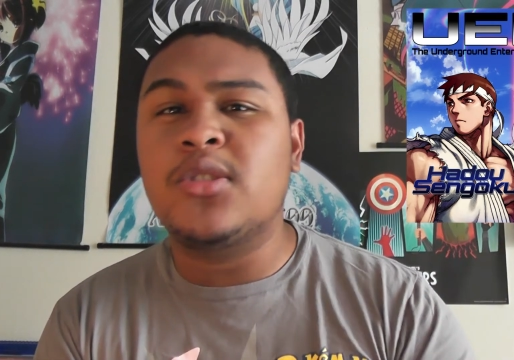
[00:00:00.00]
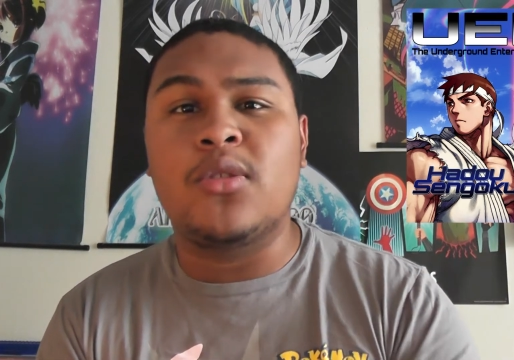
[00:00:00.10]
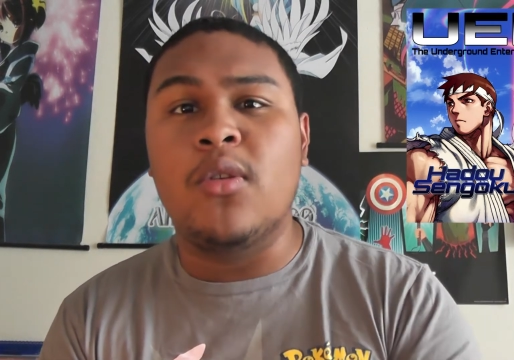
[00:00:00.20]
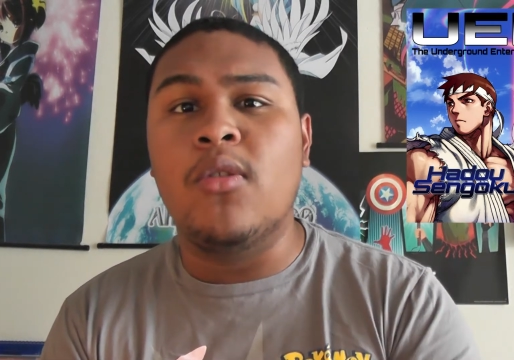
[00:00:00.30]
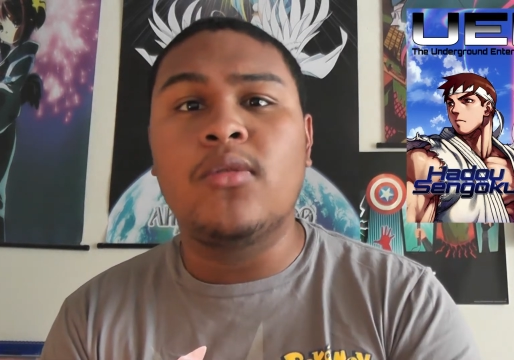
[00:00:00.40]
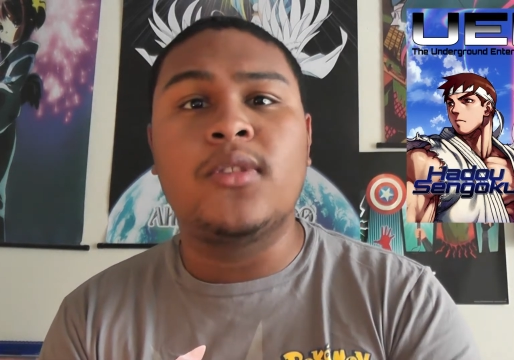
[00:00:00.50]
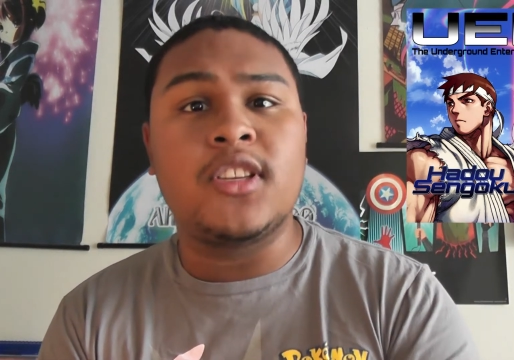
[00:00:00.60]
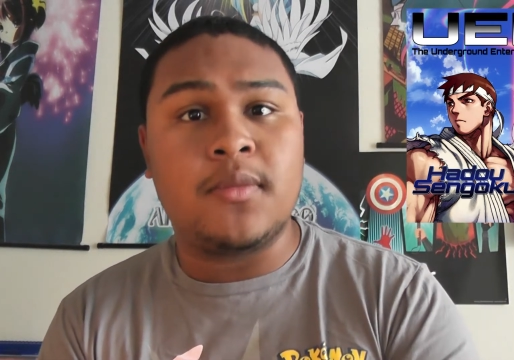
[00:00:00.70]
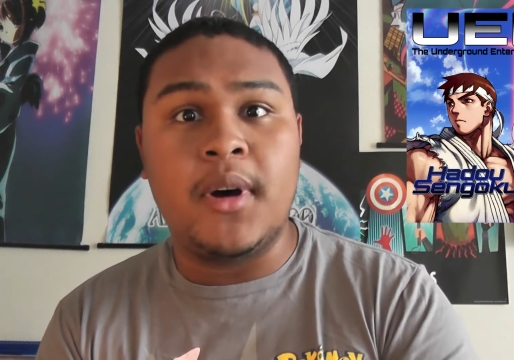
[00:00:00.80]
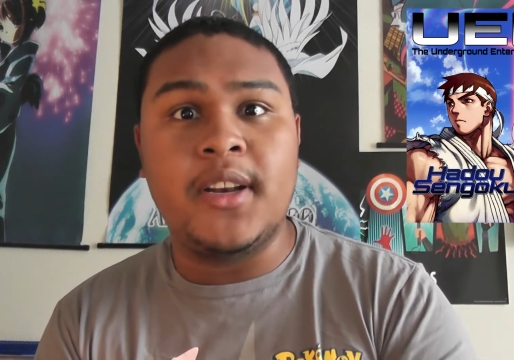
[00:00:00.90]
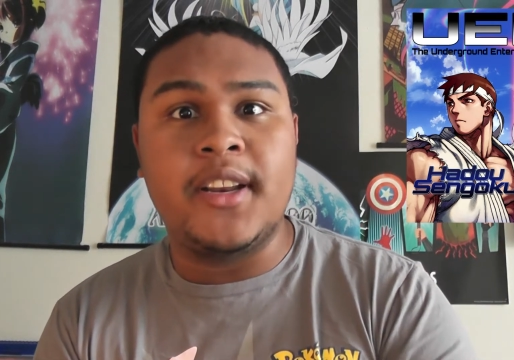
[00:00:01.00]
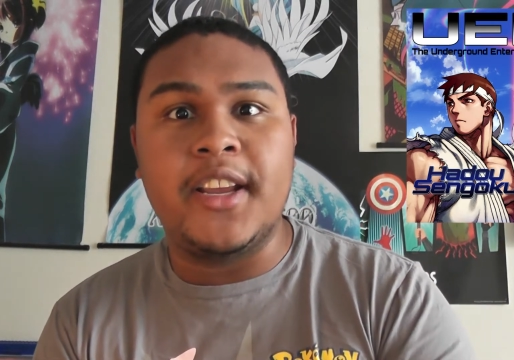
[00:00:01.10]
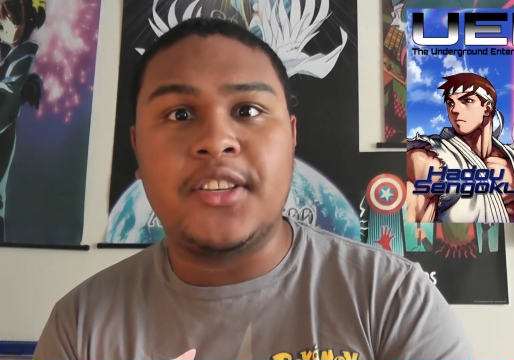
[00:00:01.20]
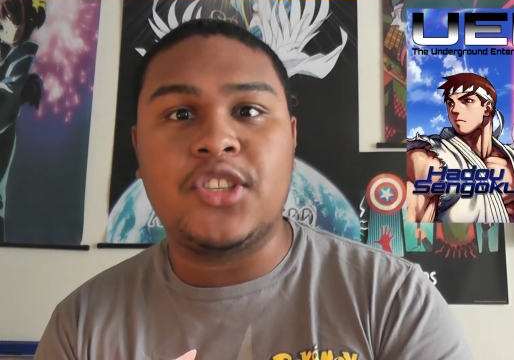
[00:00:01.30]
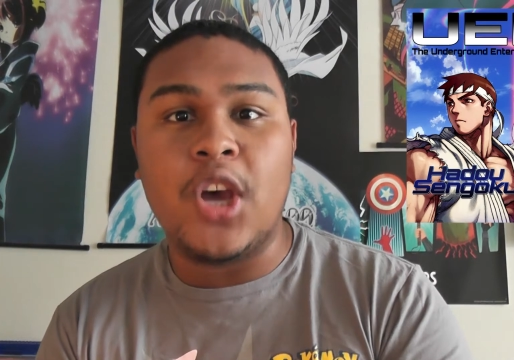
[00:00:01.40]
Speaker 1: school this
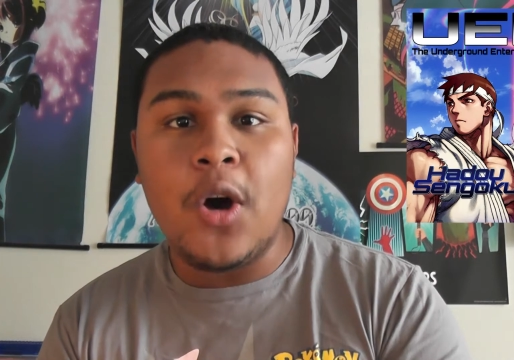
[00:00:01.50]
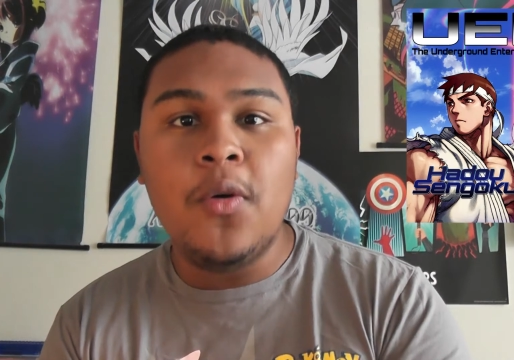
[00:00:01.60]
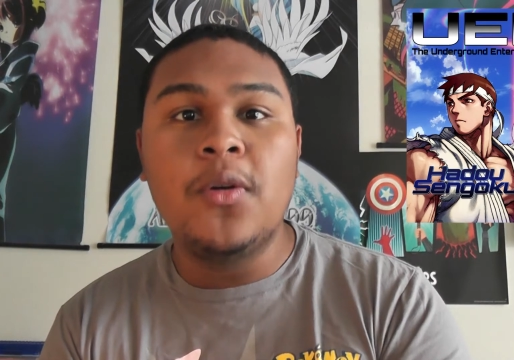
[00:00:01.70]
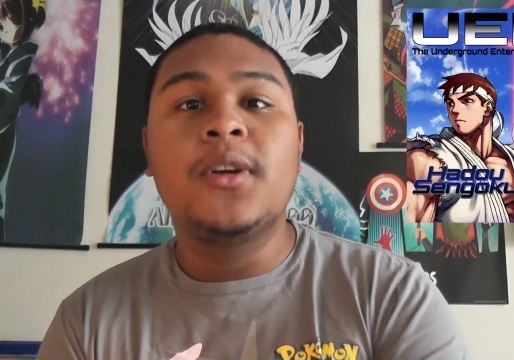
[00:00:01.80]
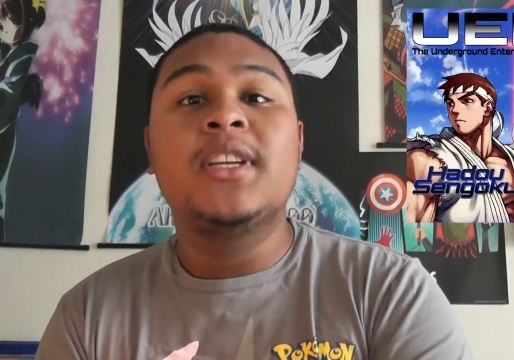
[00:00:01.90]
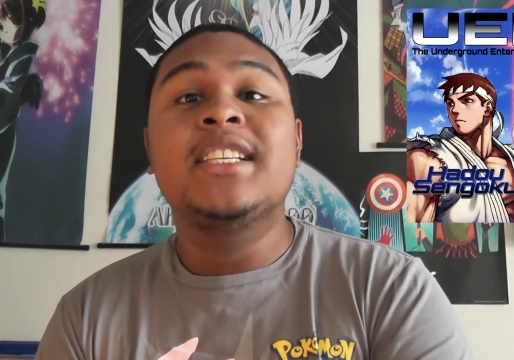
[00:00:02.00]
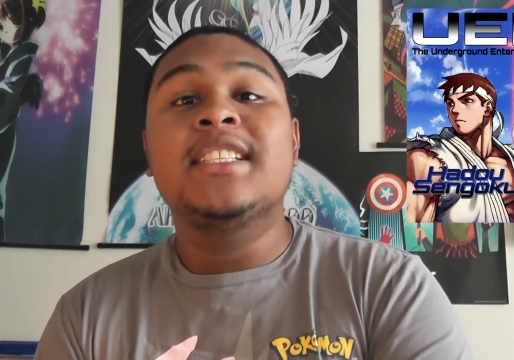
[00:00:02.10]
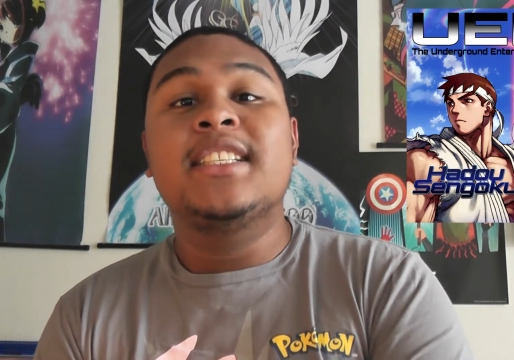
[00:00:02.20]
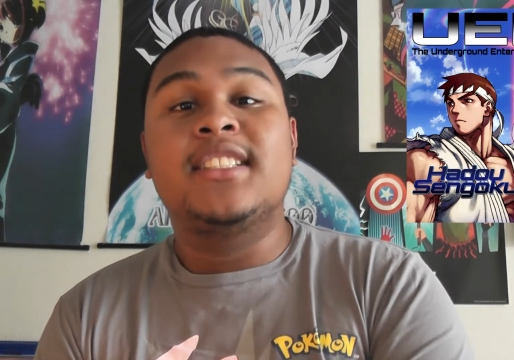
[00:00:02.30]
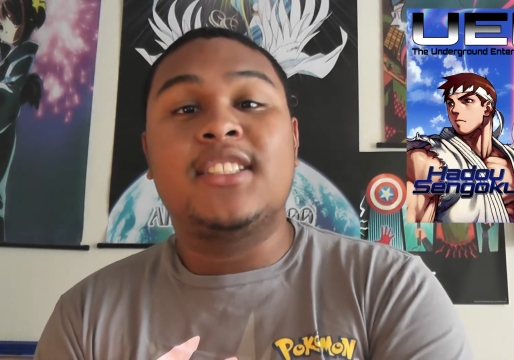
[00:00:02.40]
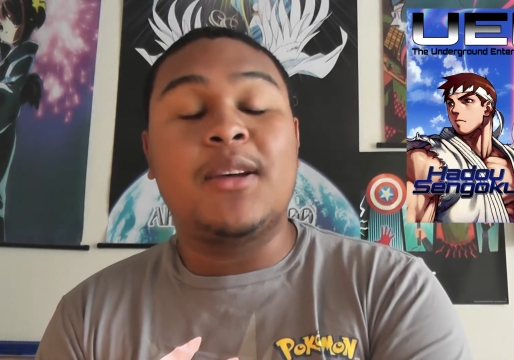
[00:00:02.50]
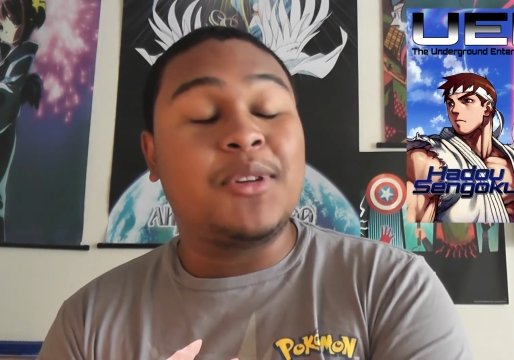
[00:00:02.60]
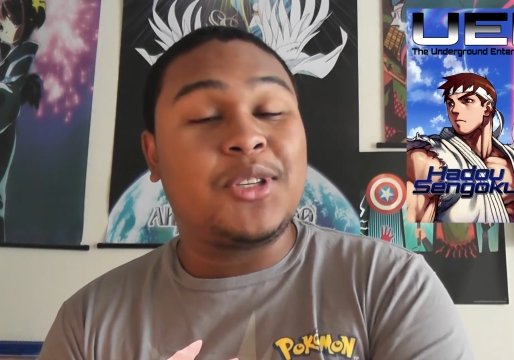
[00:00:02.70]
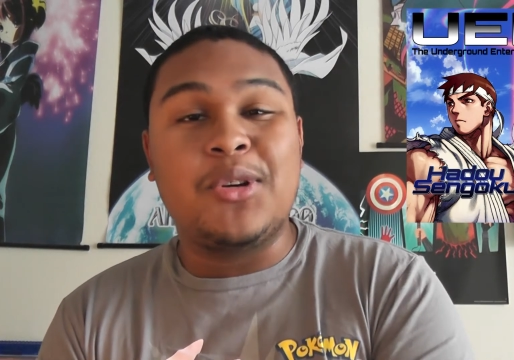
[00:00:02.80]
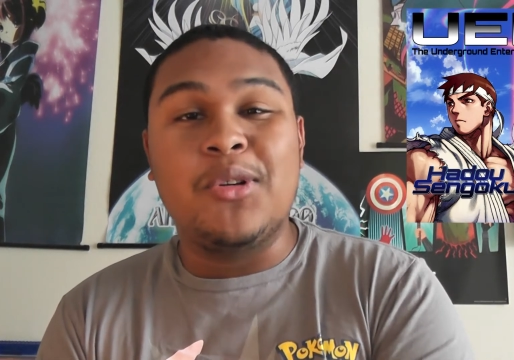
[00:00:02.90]
Monday. So, summer
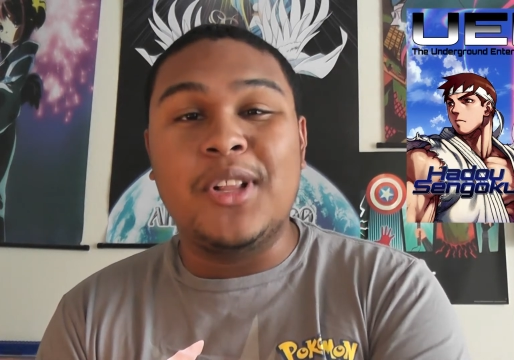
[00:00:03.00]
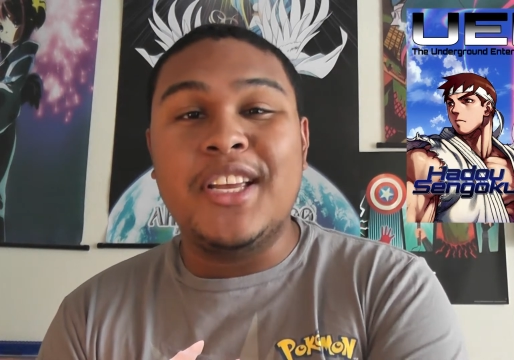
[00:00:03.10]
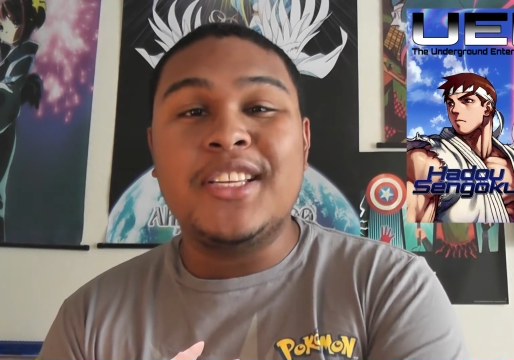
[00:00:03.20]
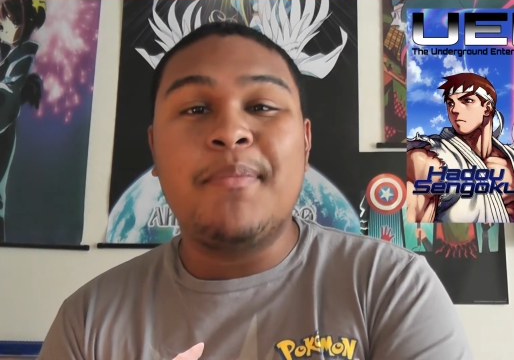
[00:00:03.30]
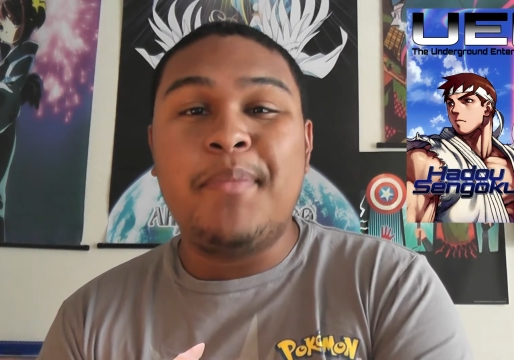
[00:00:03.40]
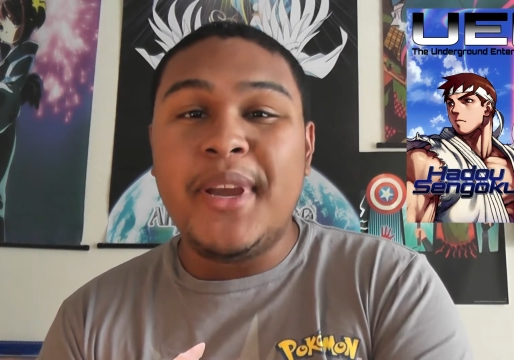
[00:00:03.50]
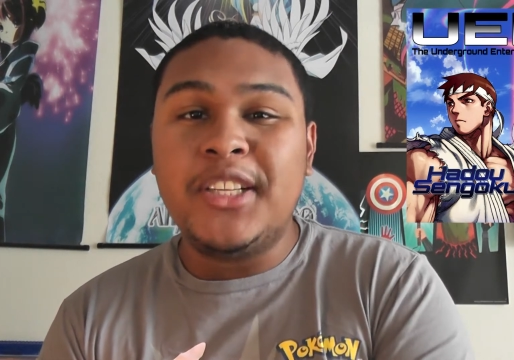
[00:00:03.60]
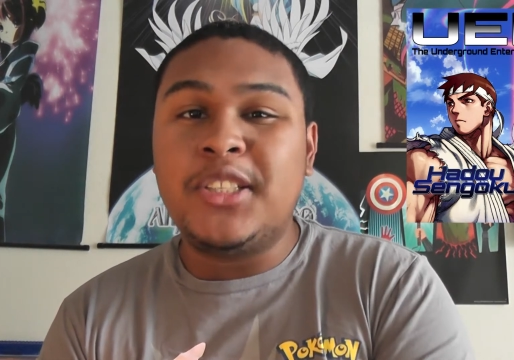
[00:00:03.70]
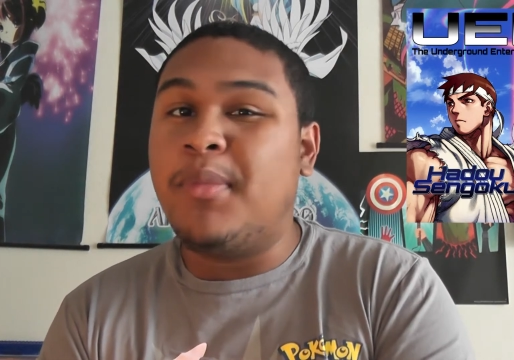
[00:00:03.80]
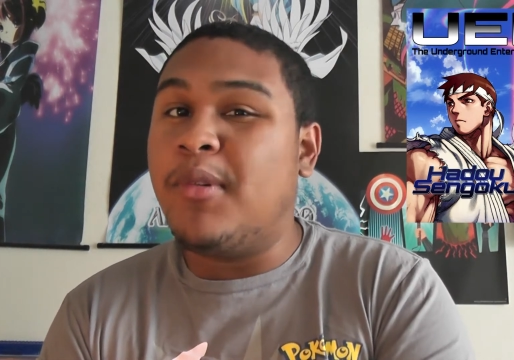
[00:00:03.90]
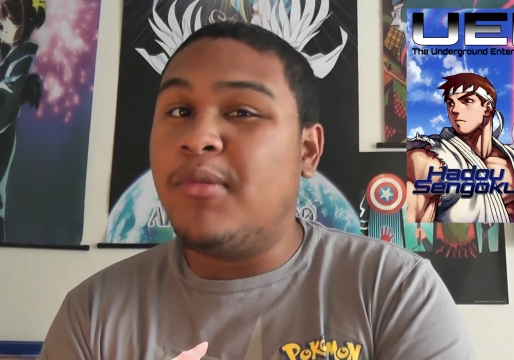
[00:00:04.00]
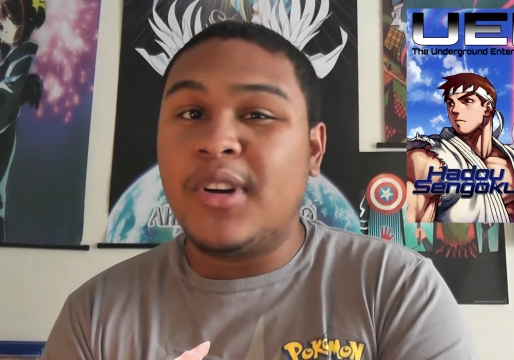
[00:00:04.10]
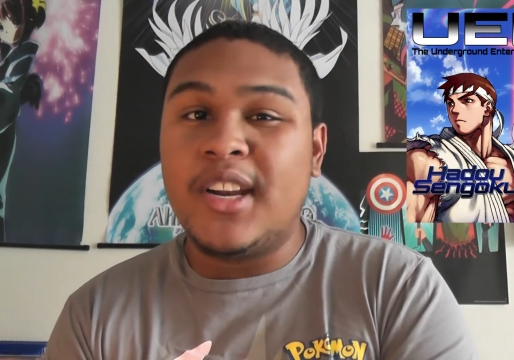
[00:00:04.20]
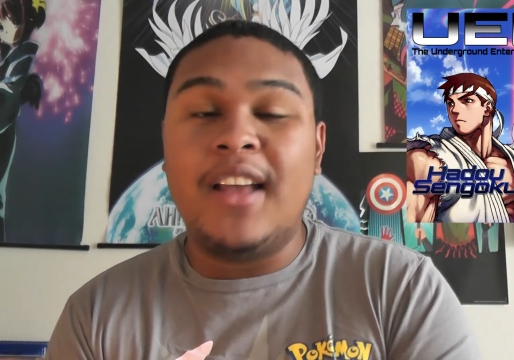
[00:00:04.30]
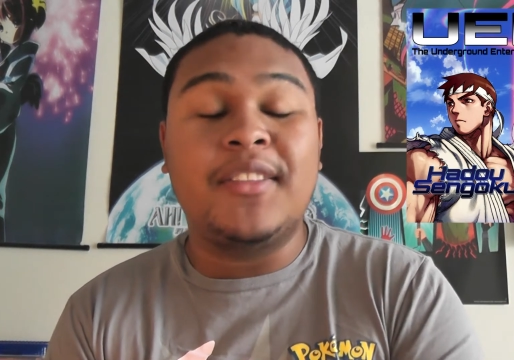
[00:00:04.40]
school is a bitch, but we're
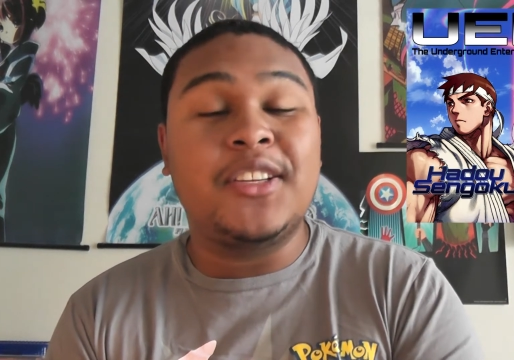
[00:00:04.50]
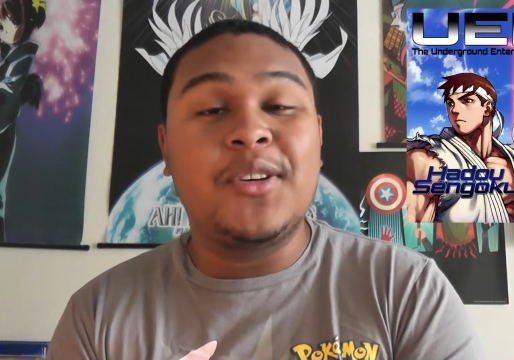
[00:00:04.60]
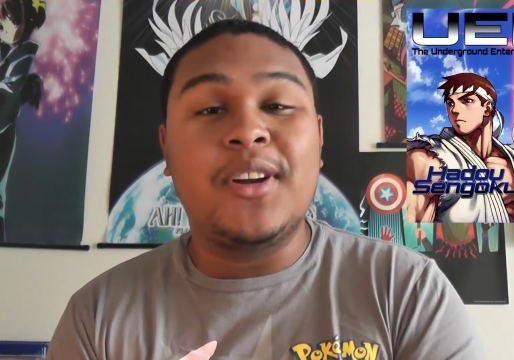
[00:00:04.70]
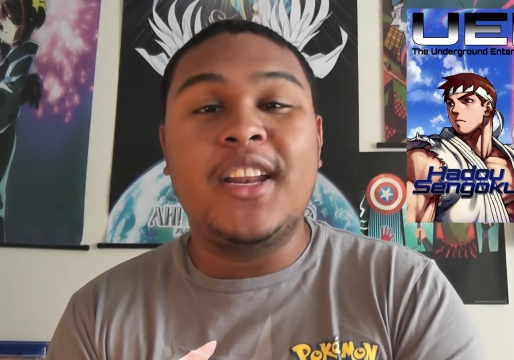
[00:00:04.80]
going to have to do it